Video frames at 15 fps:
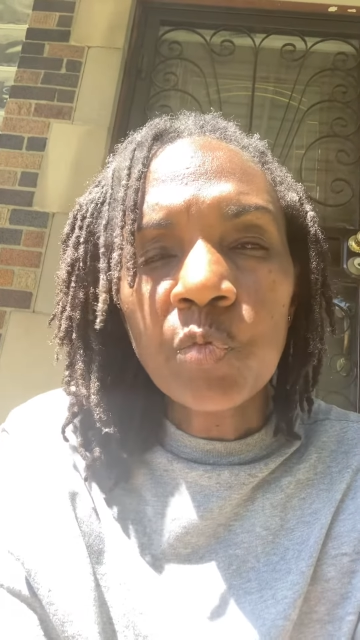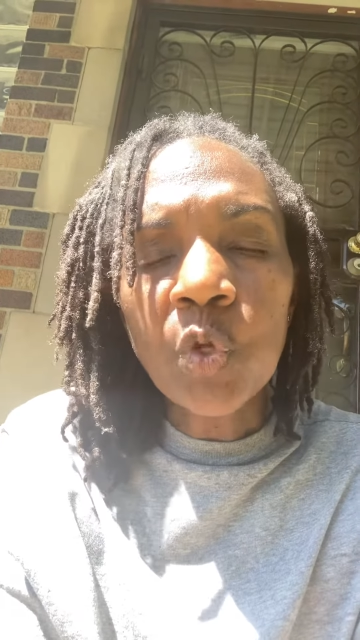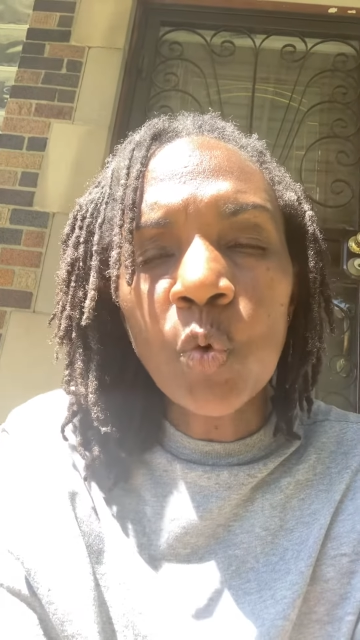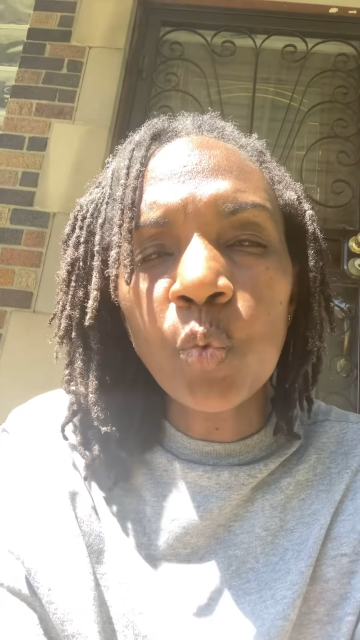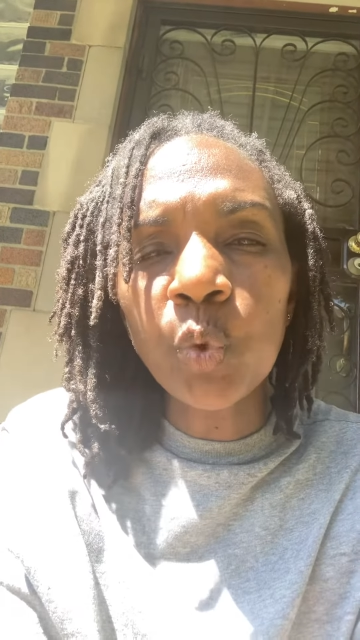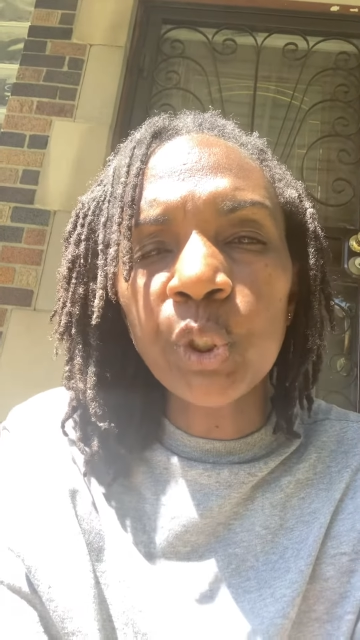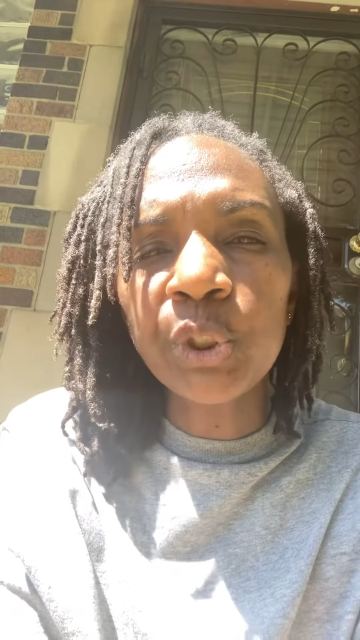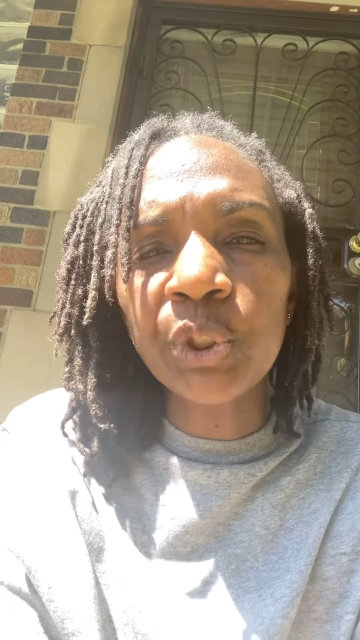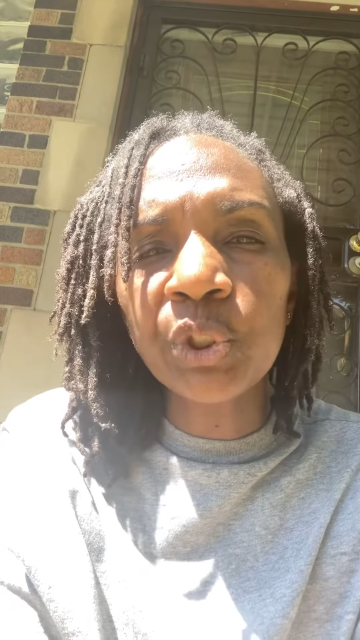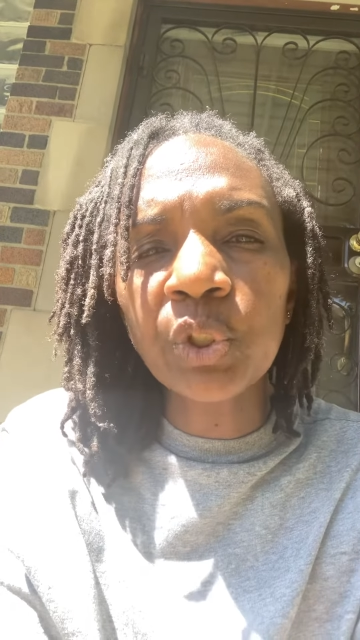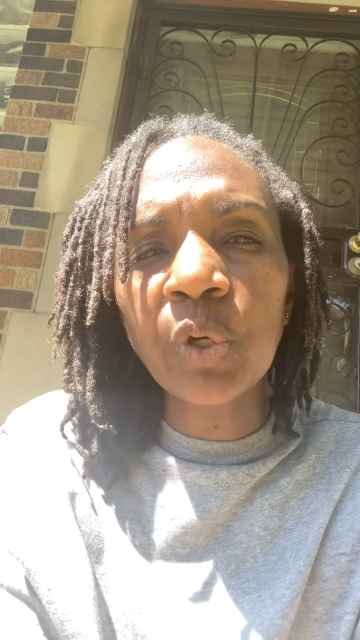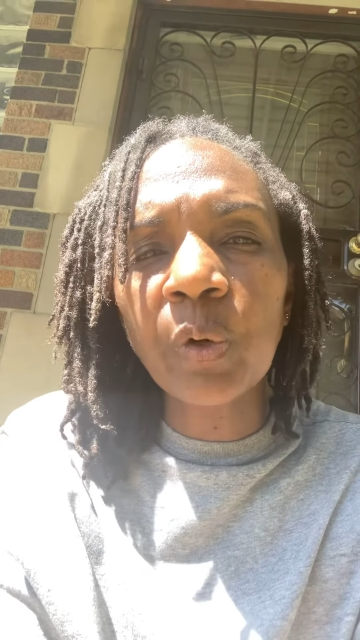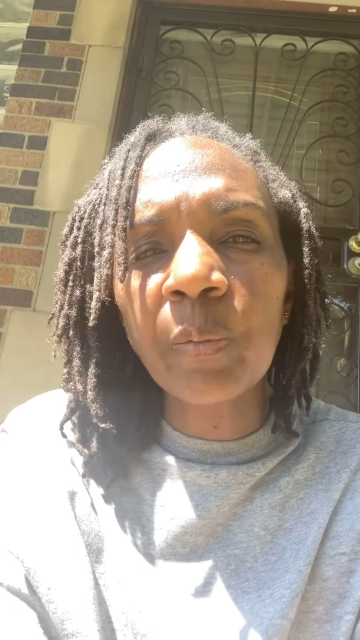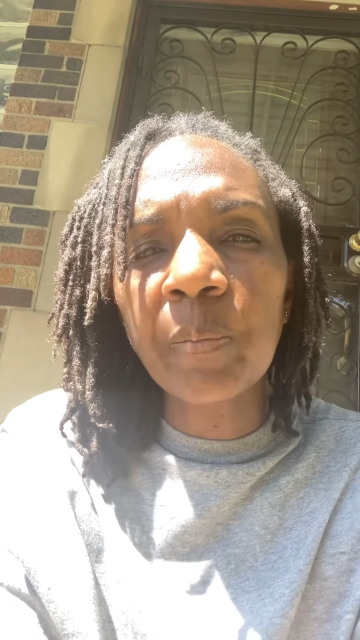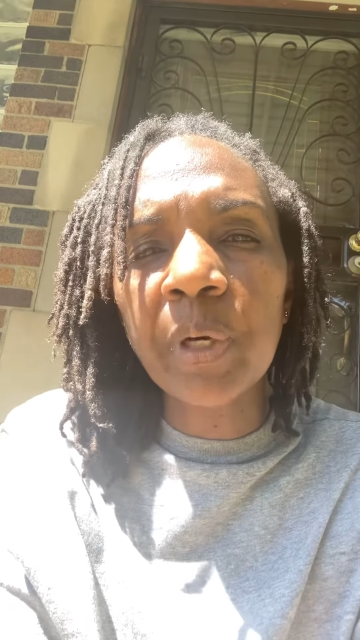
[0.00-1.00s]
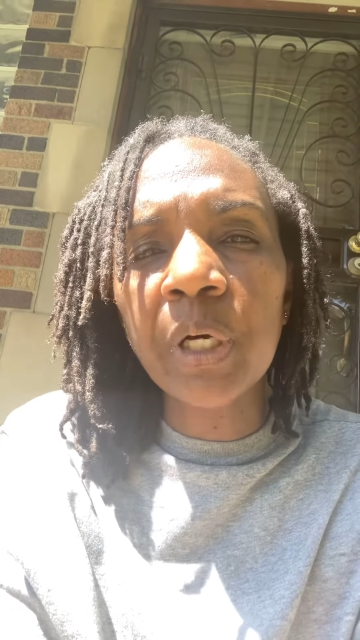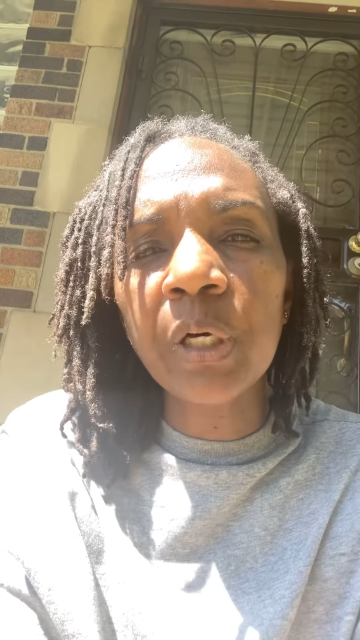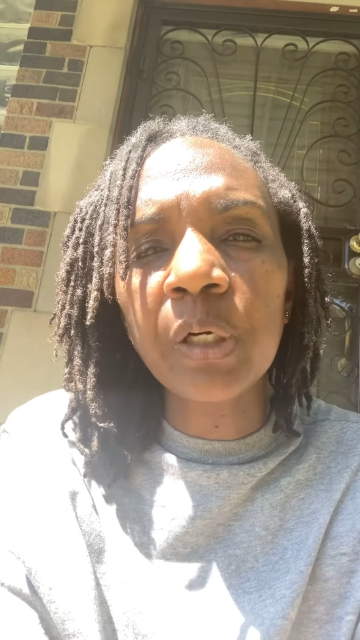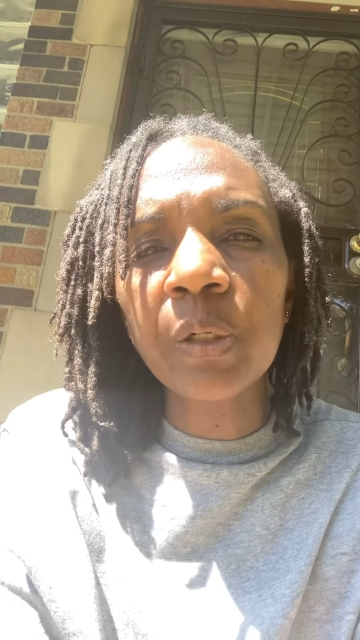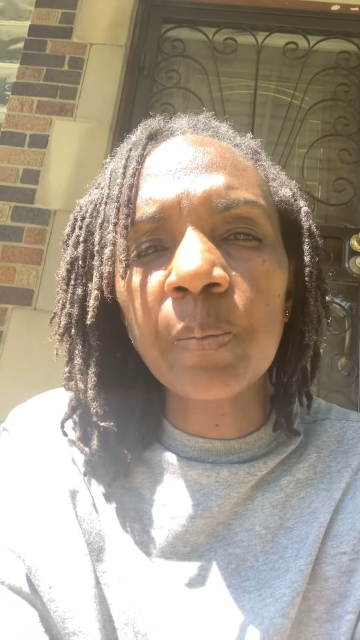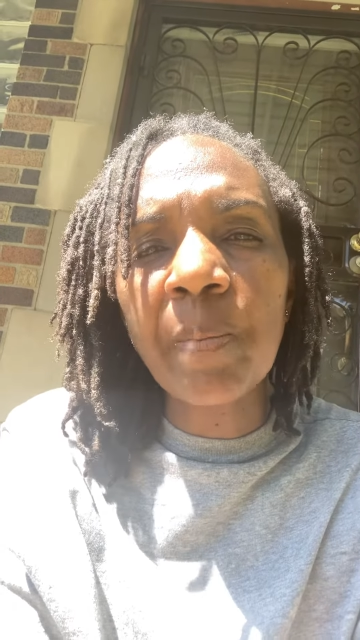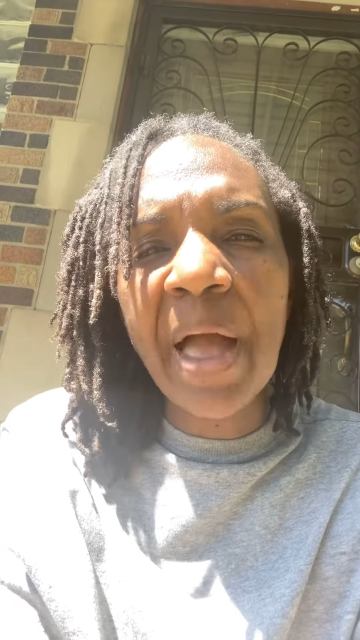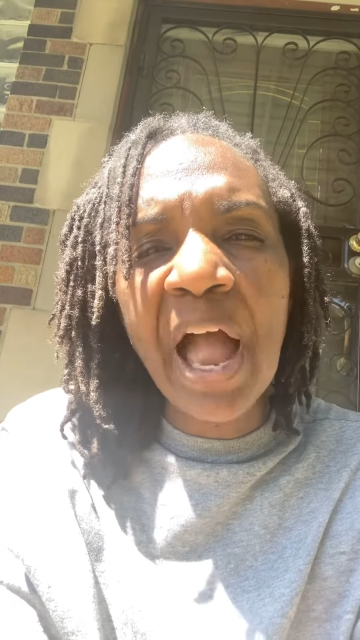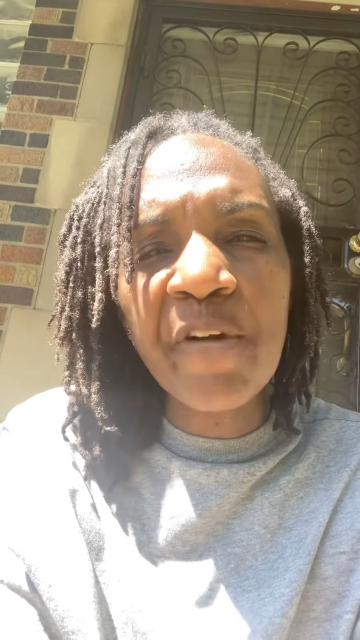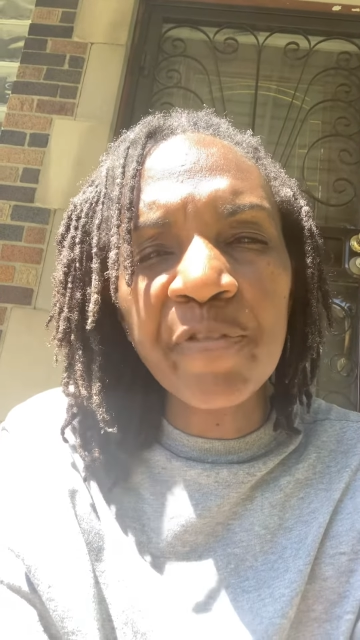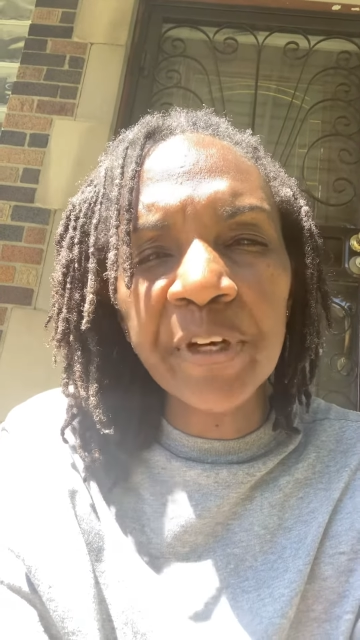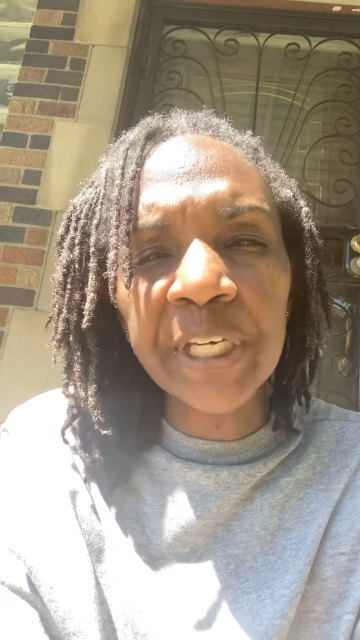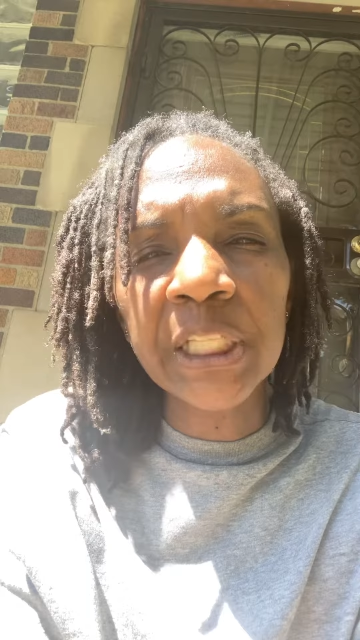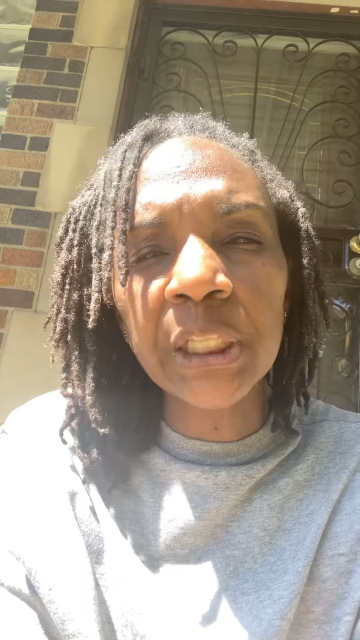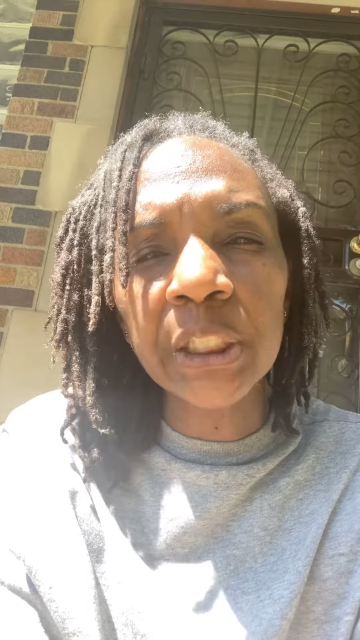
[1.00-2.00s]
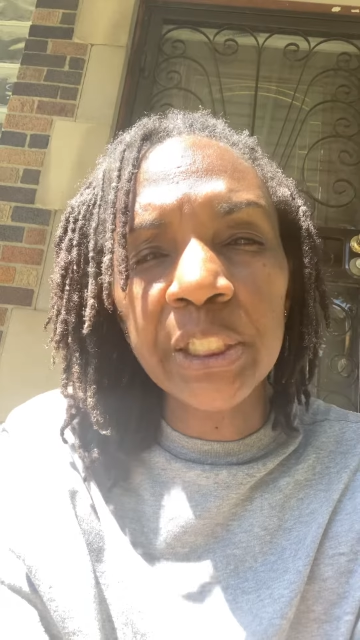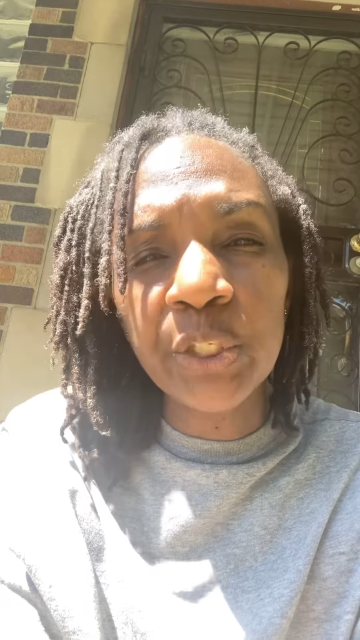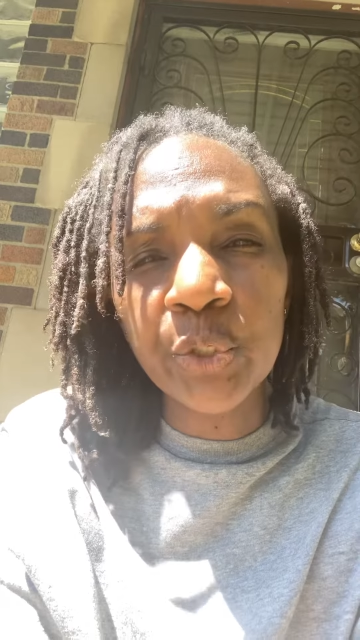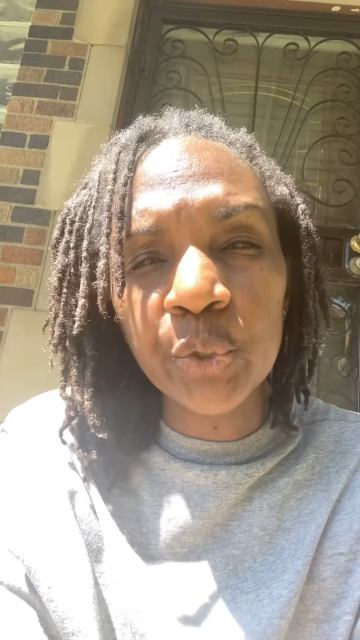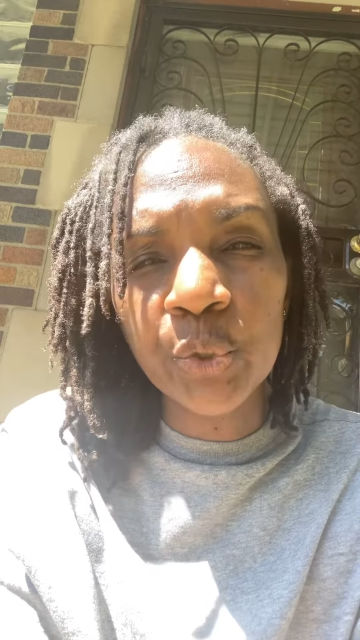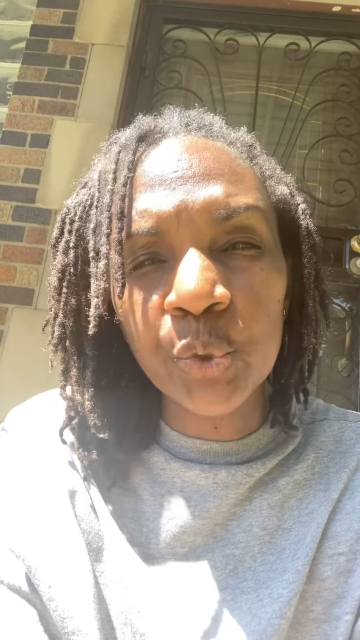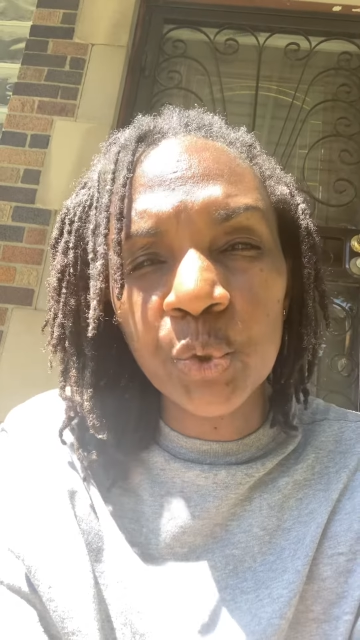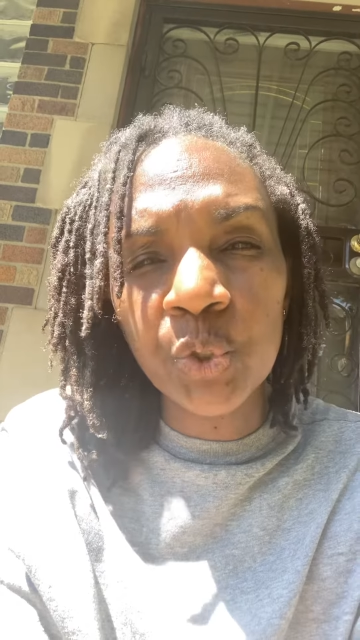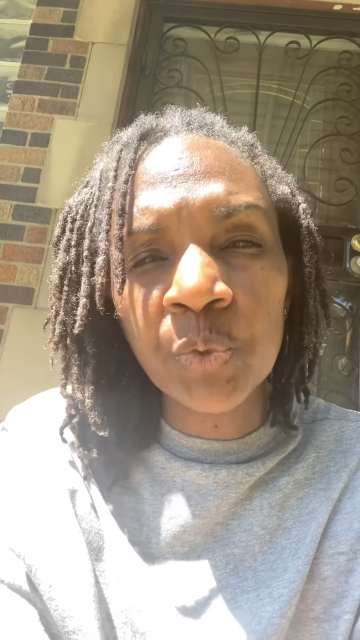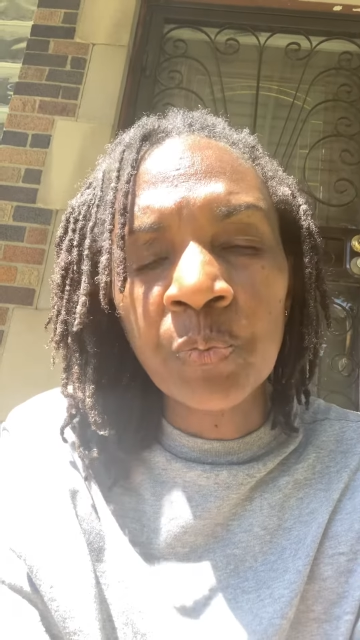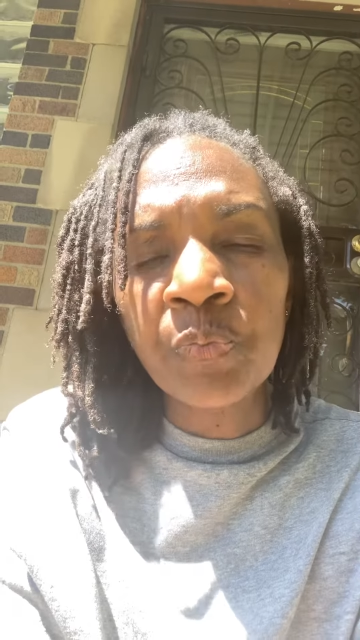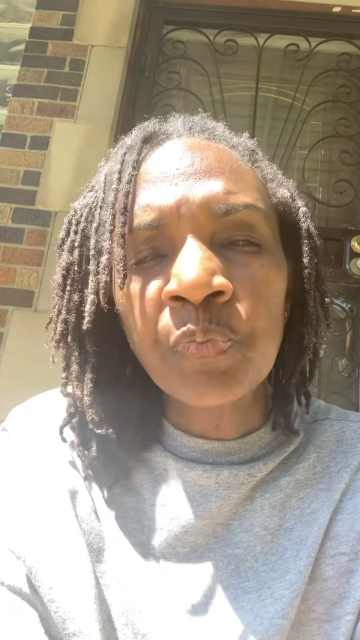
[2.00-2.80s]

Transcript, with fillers: with some um, African leaders